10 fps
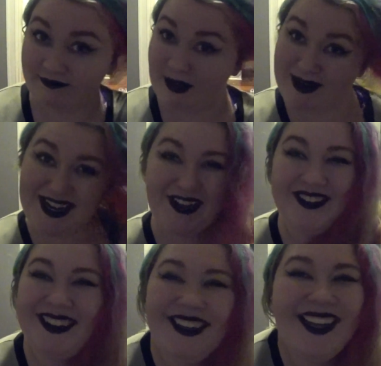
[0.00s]
let me know,
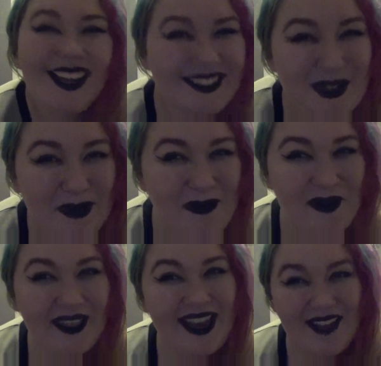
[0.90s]
because I'd be
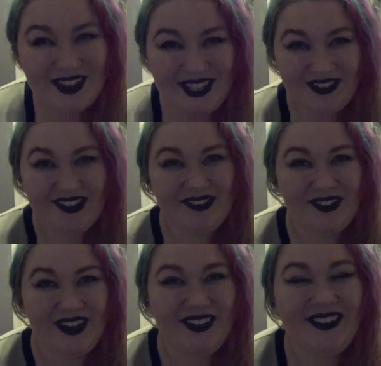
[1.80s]
more than happy to do it
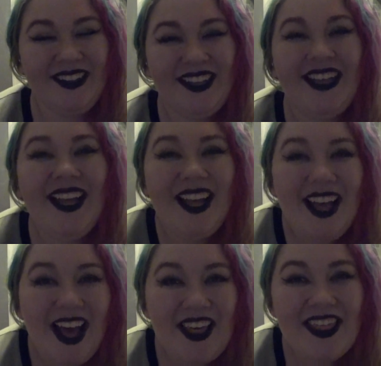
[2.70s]
for you.
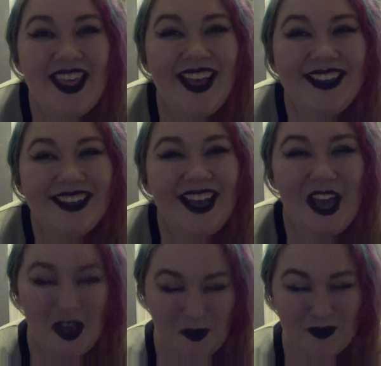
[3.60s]
Other than that, I
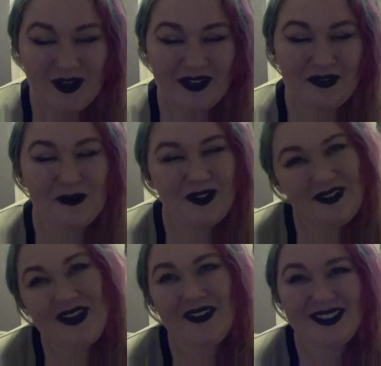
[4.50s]
hope you have a really
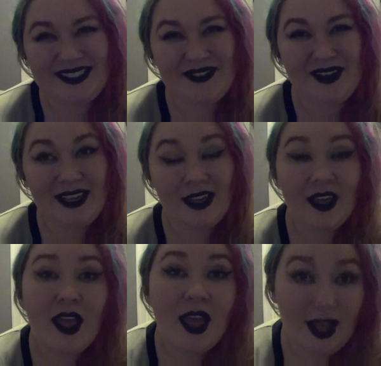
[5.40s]
great rest of the week.
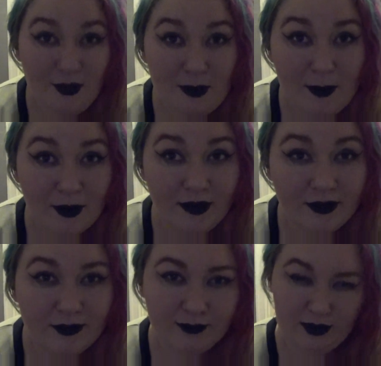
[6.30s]
And remember,
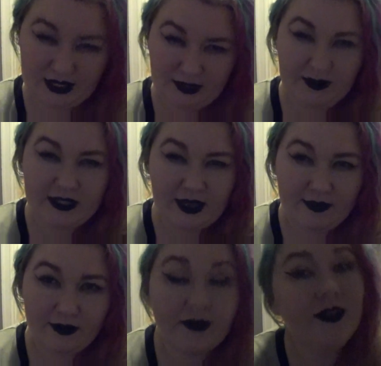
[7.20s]
please be
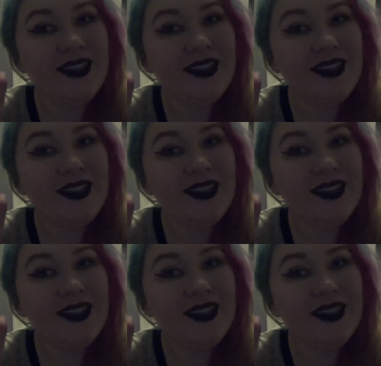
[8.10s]
safe.